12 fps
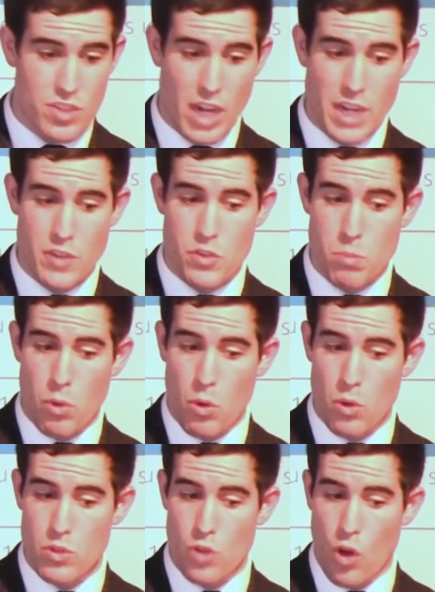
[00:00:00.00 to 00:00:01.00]
Chinese
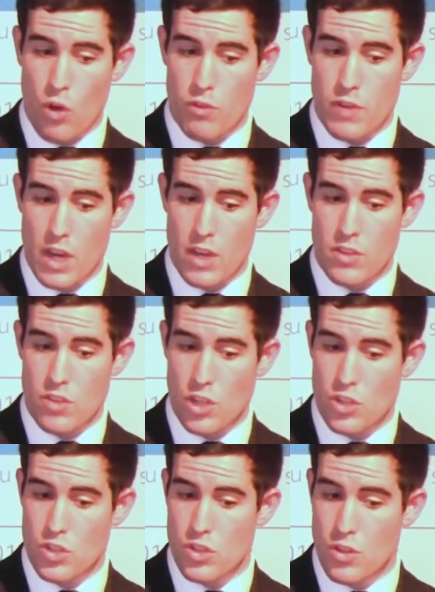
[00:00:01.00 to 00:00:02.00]
support of
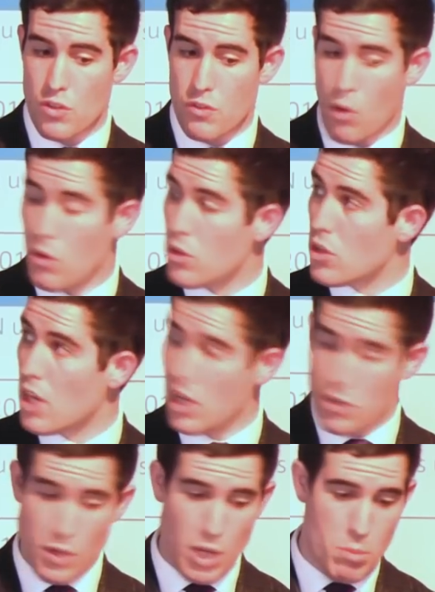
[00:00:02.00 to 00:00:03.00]
such foreign
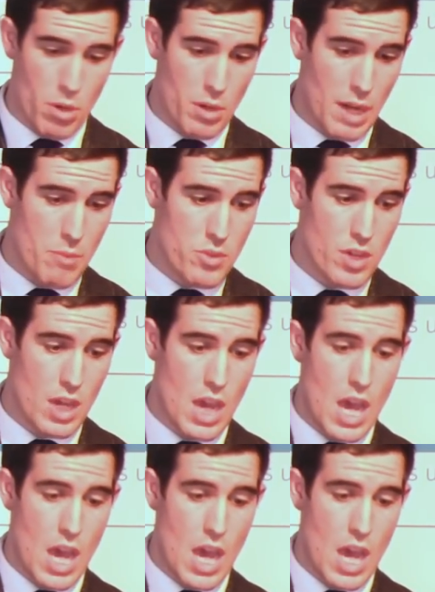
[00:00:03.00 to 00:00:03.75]
nuclear programs